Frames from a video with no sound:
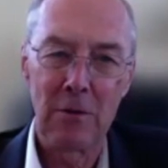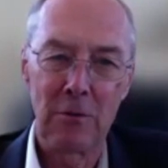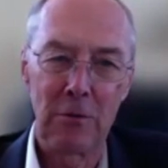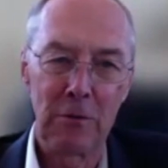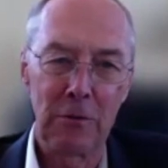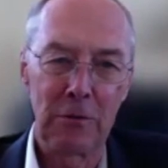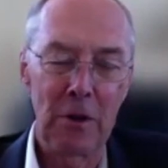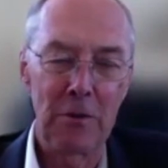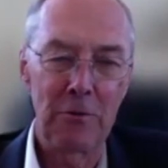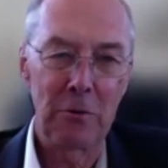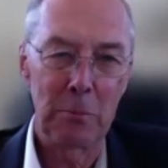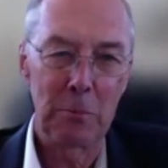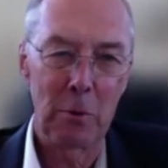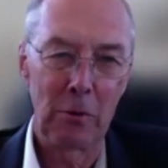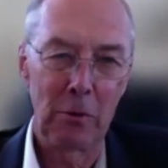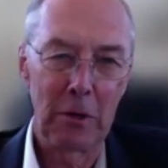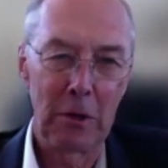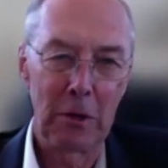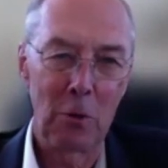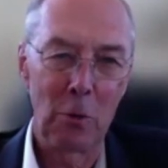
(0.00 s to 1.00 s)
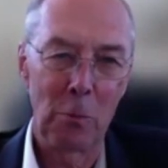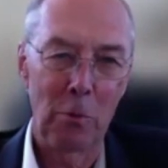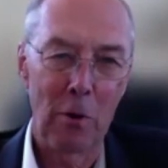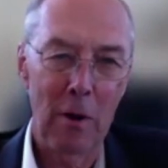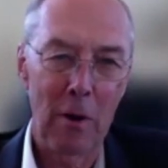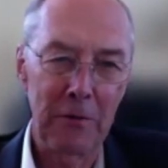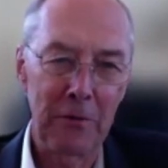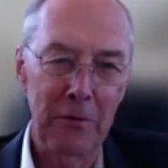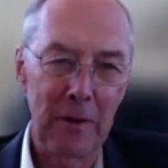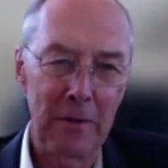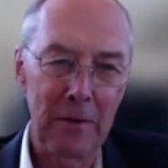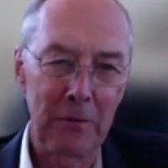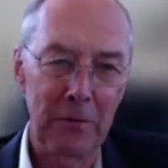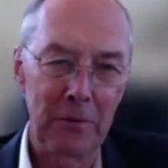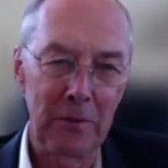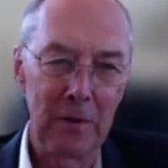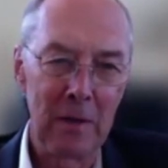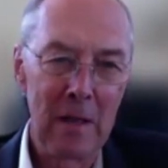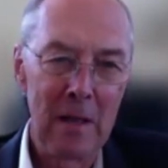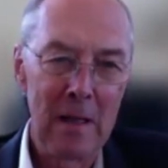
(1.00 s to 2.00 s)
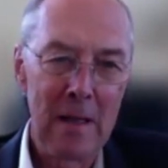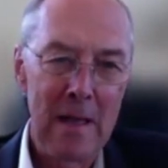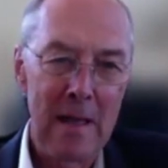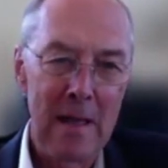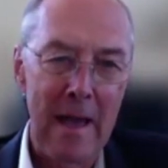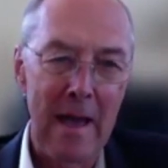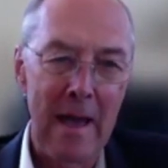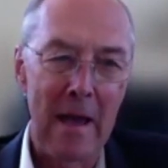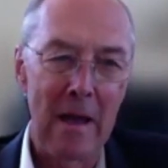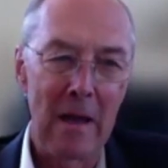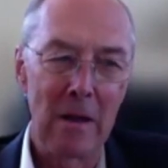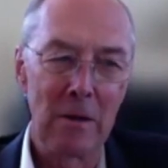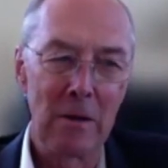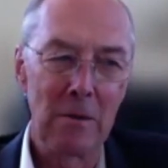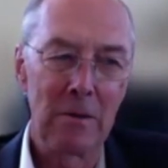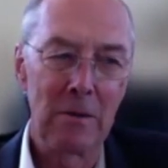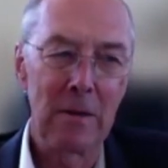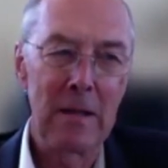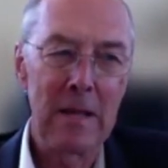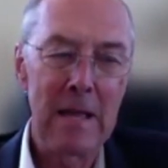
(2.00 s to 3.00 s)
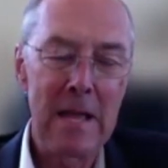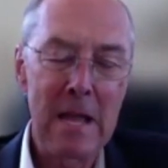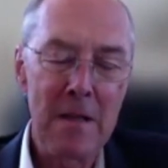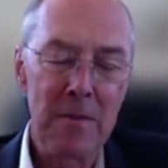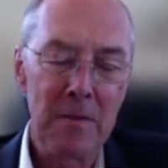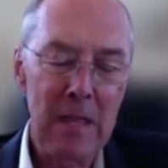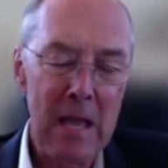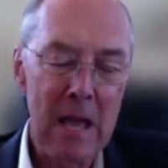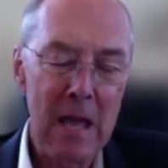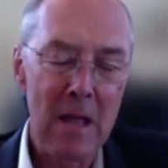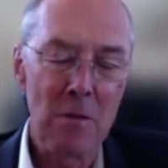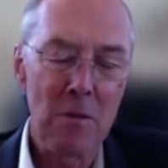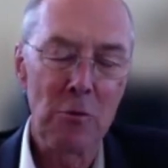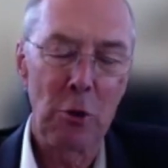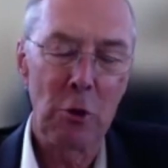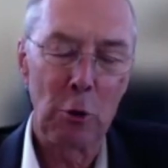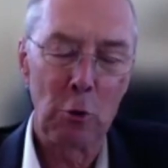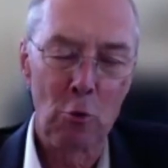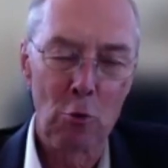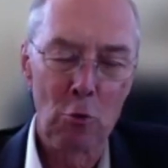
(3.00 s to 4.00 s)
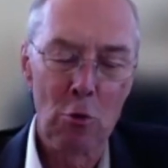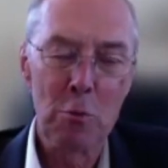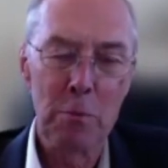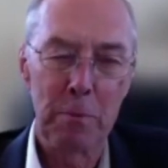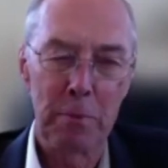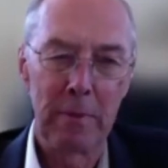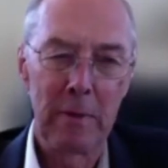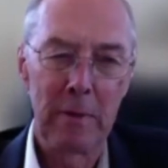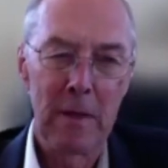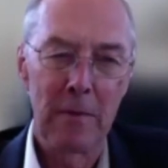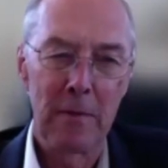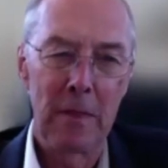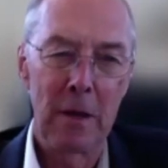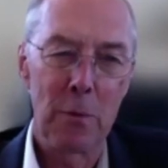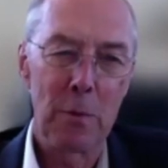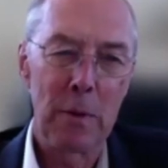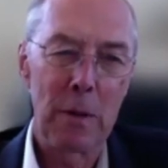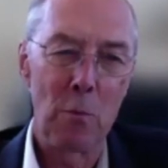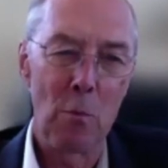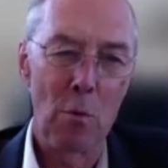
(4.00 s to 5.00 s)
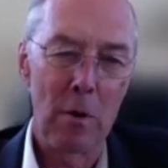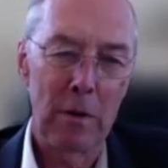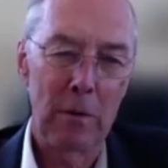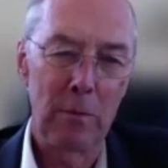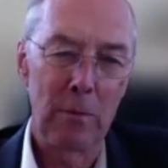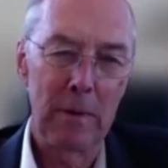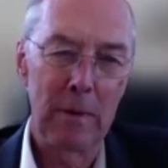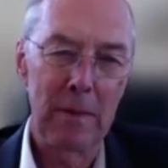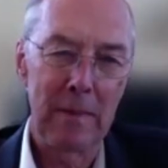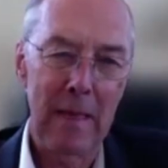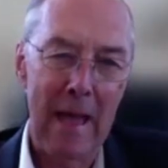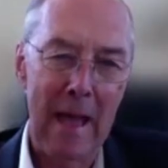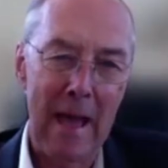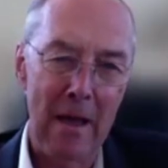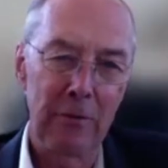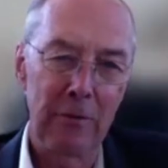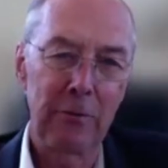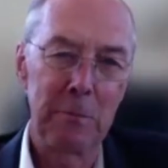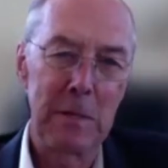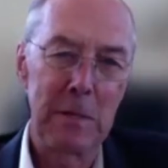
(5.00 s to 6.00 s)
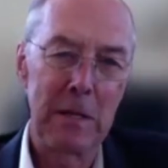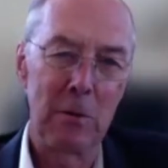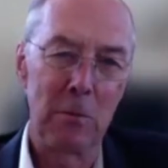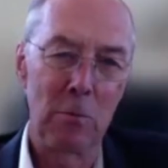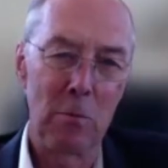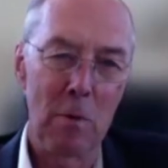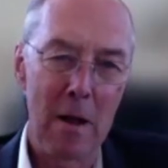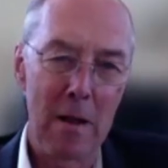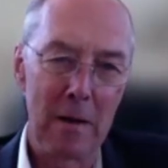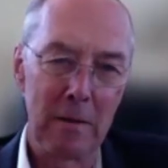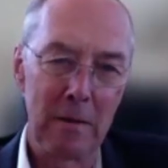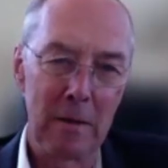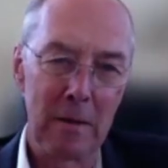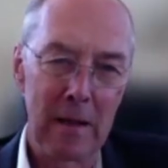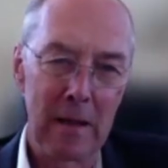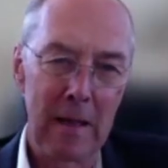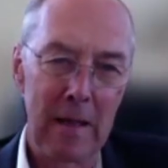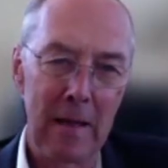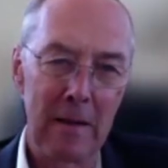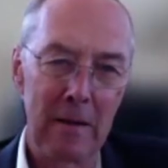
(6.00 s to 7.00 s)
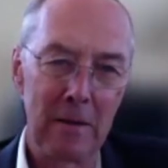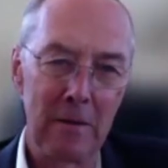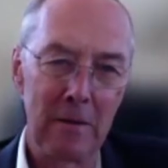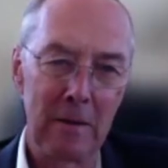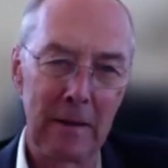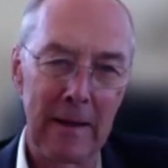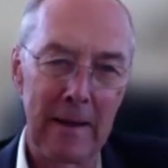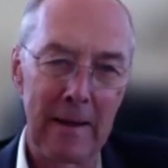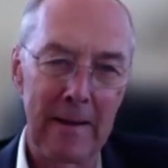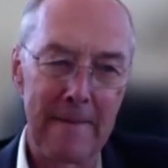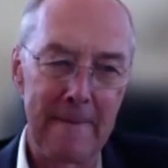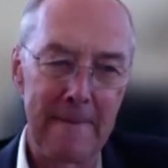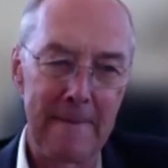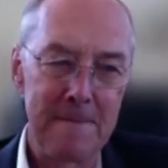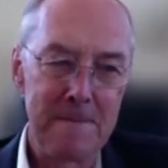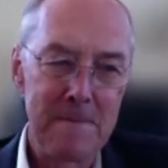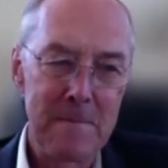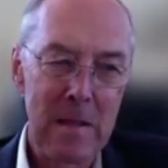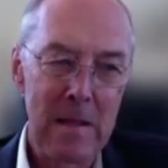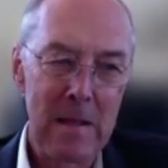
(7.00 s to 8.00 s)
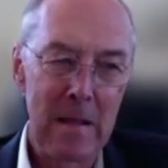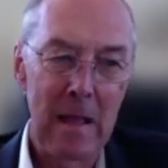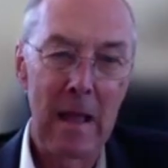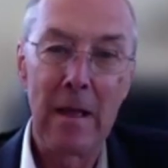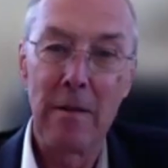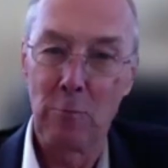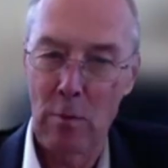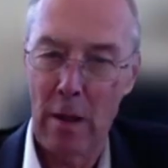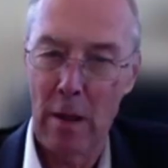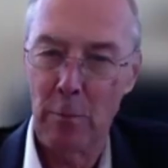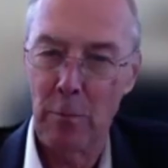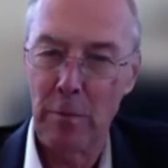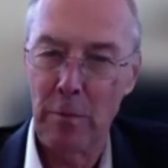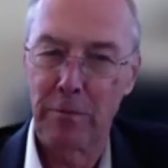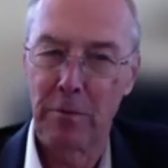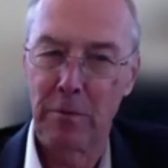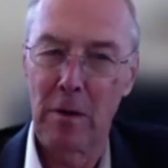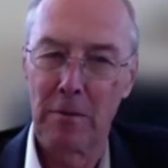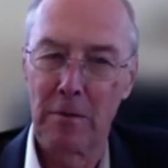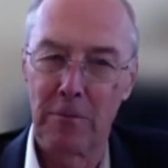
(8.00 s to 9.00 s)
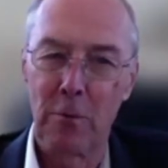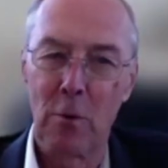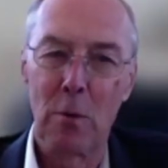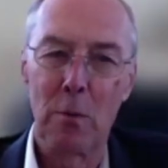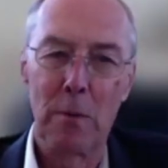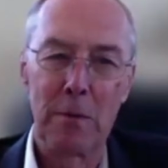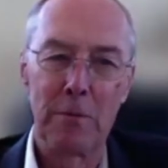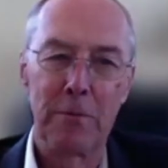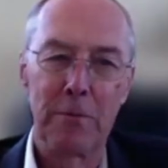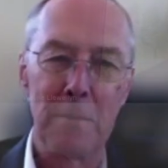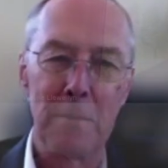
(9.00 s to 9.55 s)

in such a political process. And in the end, the group that we worked with asked me to run, and we've gone forward from